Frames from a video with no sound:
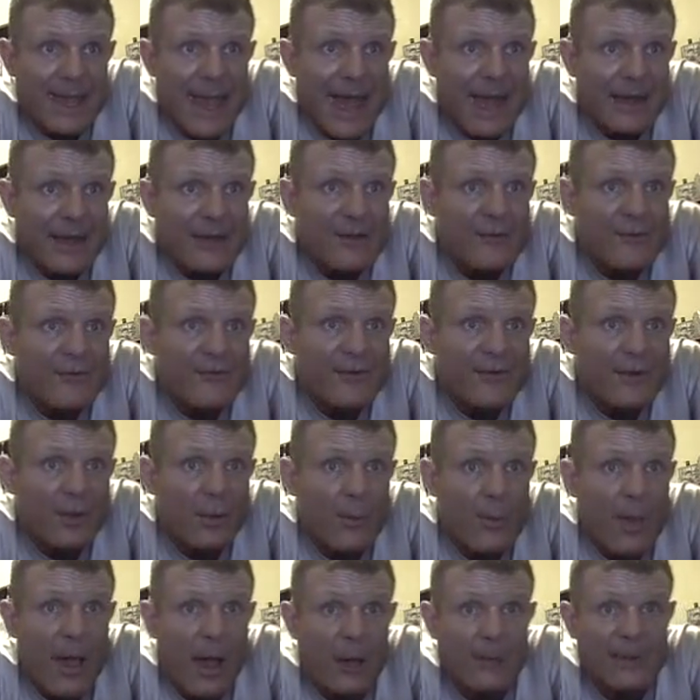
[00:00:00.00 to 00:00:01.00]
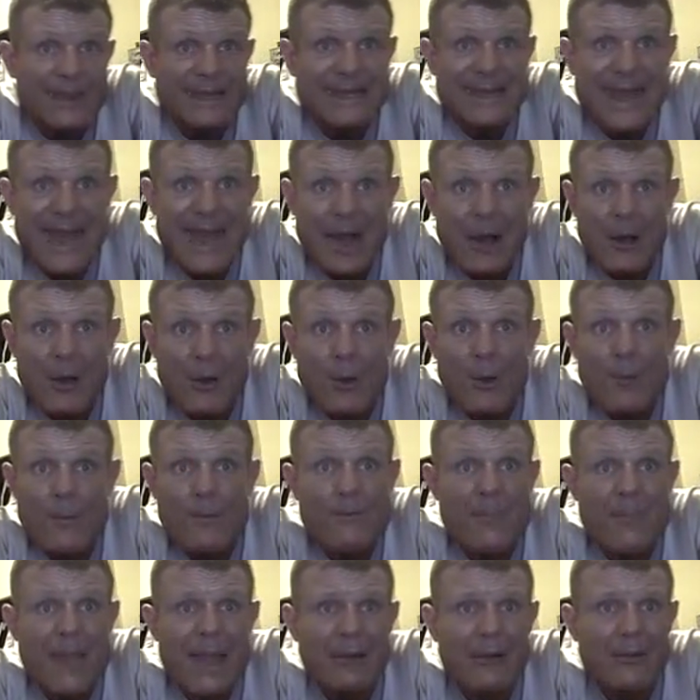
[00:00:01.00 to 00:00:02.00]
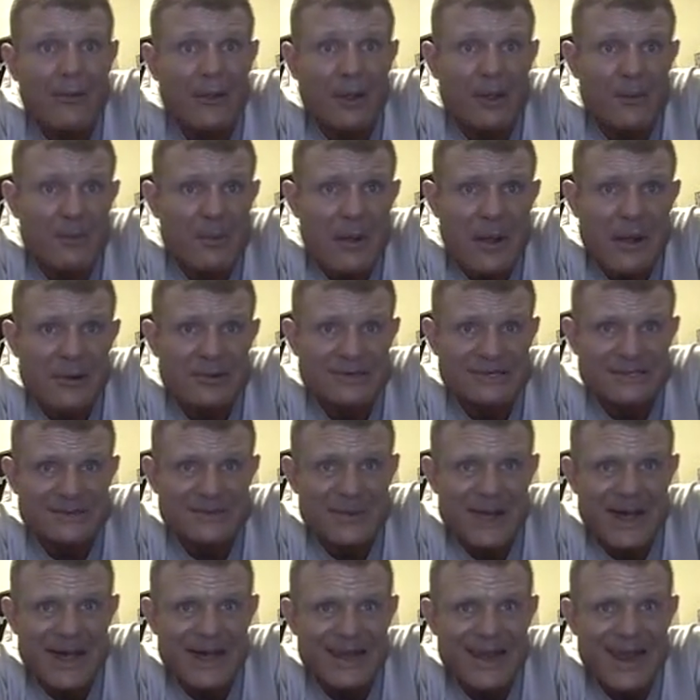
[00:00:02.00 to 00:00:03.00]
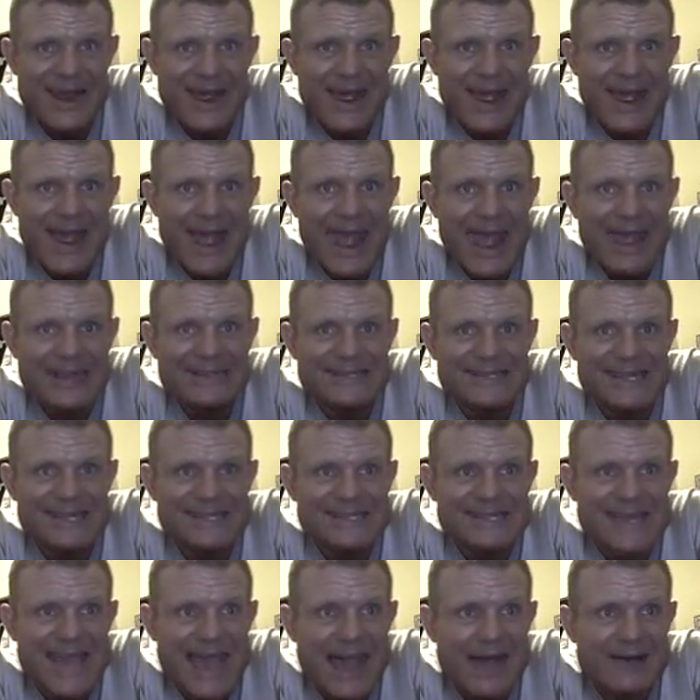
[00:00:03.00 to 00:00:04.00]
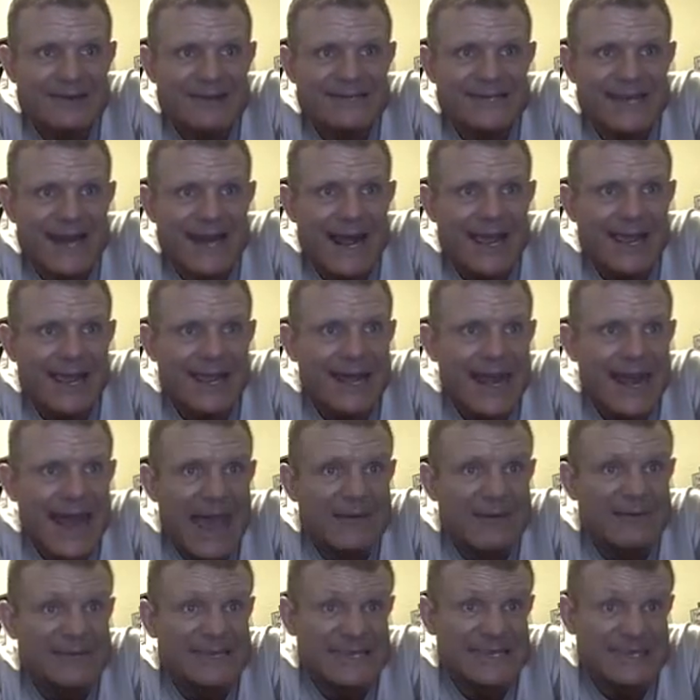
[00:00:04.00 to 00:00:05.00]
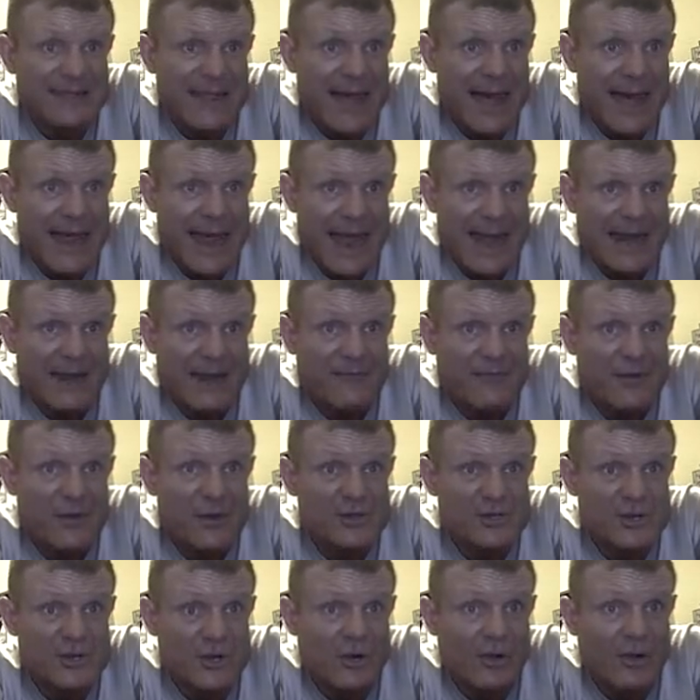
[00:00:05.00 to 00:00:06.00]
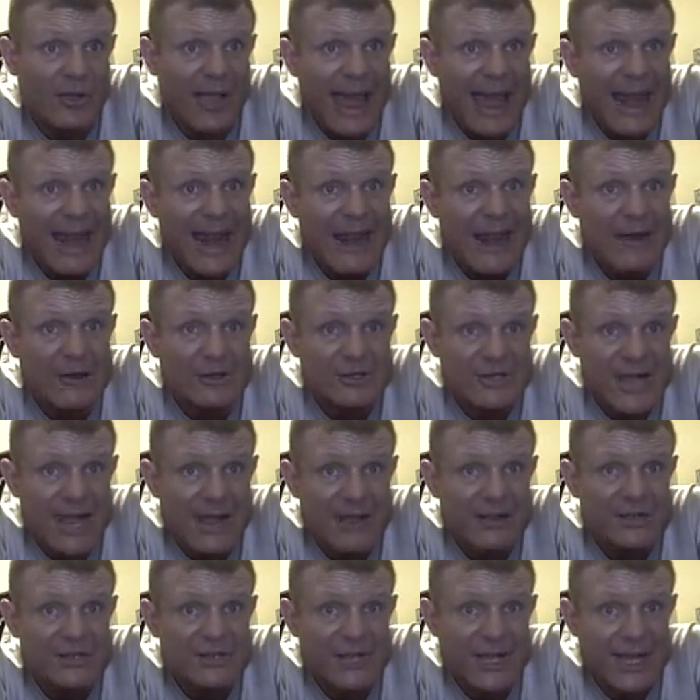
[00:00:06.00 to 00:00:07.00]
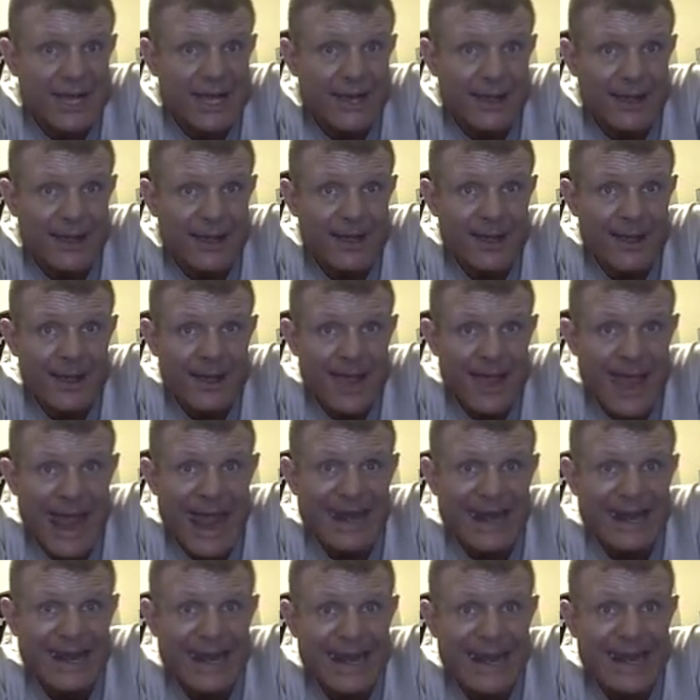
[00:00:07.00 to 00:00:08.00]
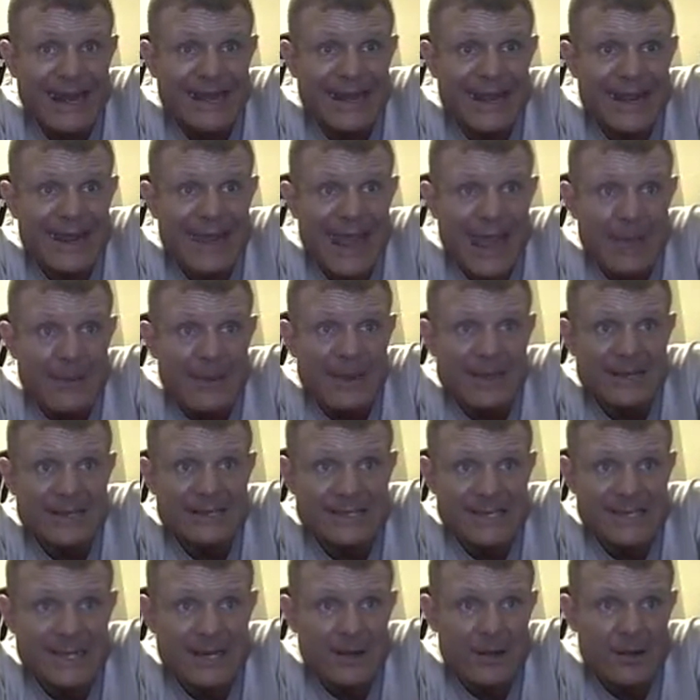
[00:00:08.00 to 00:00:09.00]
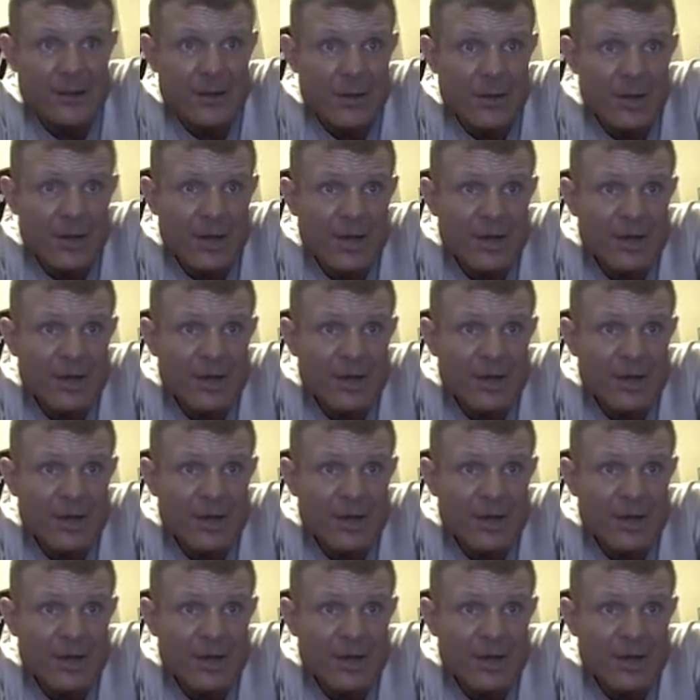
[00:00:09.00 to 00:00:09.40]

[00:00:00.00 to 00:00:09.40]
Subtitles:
how you feel about me now pale in comparison, man. And since Cal said I can have a slot at a future Gladiator Challenge gig at an Indian gaming casino,